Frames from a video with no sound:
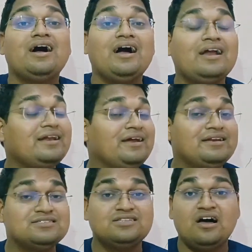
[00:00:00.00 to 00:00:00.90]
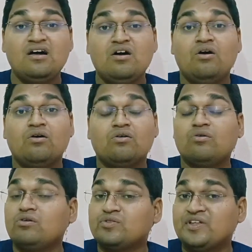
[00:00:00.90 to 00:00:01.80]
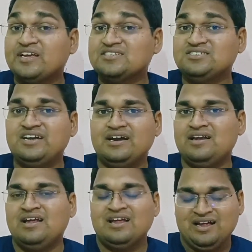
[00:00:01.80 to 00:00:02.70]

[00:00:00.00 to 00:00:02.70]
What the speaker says: and it is the good thing is that.